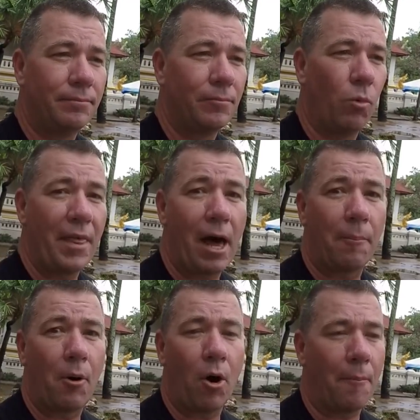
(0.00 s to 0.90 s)
without a
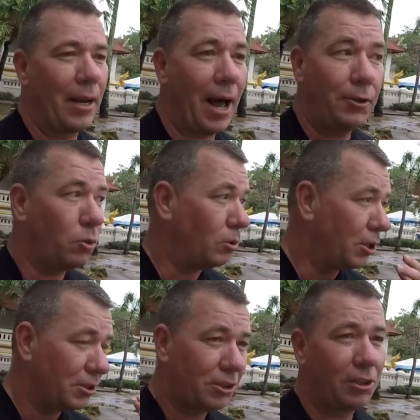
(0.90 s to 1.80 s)
permit. I mean, I do
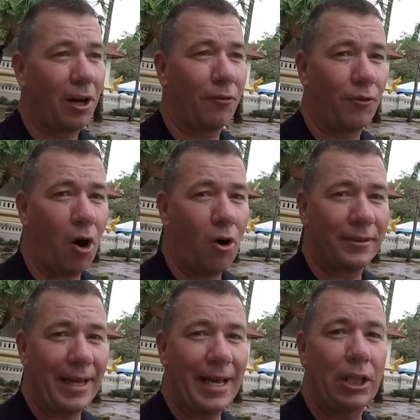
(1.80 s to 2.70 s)
good stuff all
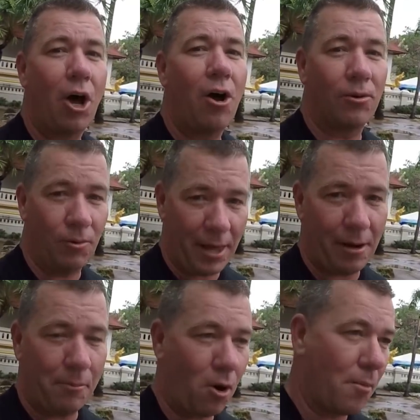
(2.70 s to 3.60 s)
day long
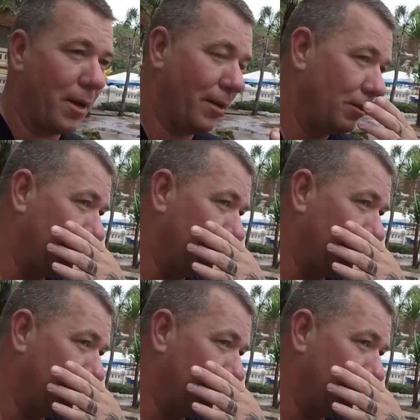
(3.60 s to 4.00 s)
without a permit.